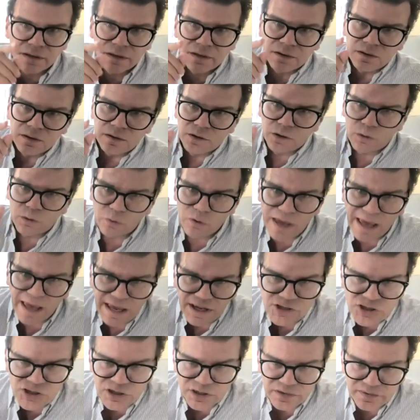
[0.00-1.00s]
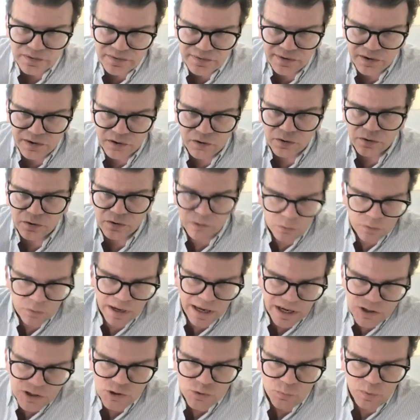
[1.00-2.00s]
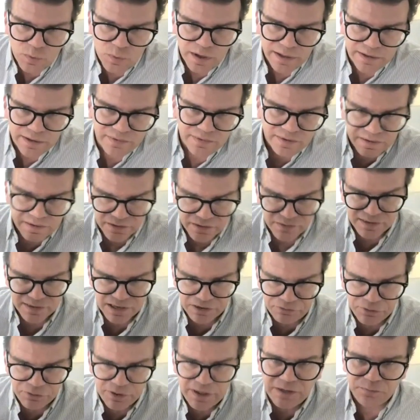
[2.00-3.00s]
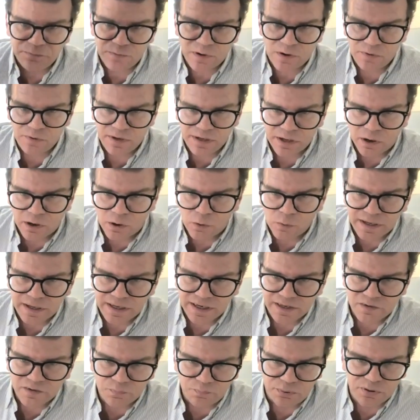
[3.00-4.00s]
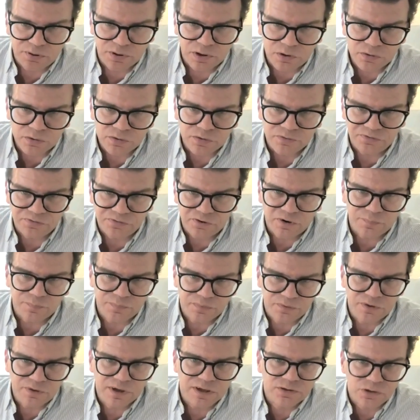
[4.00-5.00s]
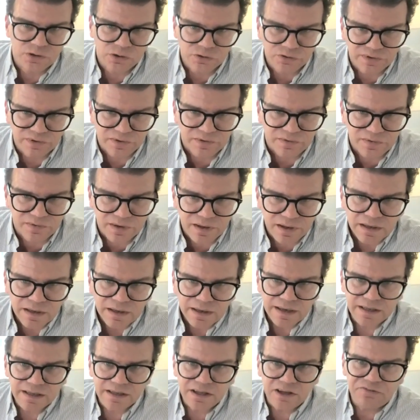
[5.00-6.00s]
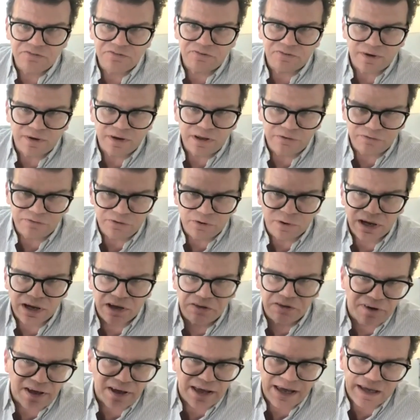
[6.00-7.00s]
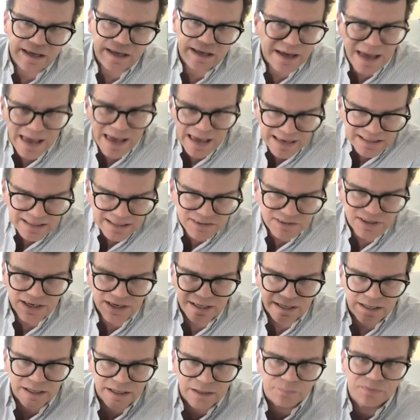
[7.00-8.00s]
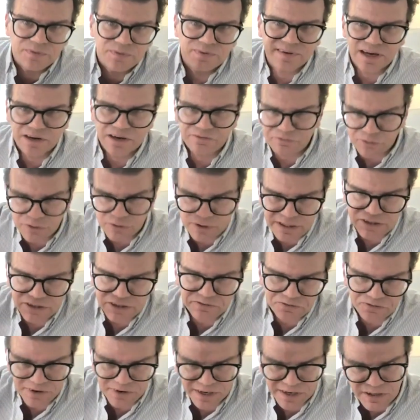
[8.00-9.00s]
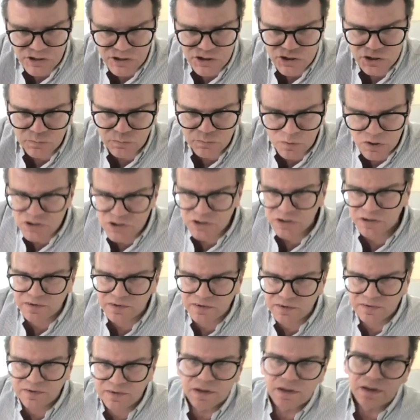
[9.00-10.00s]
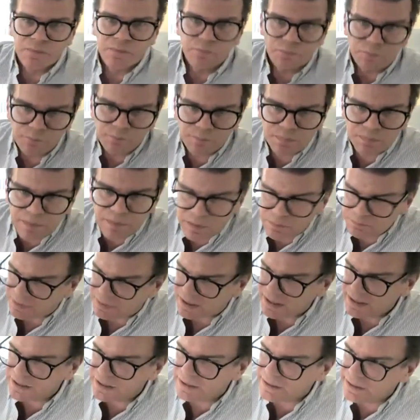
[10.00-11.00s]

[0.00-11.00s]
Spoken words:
locations, so location-wise in a scaphoid where we know it is prone for pseudarthrosis, and if you have a A-type scaphoid fracture, which is by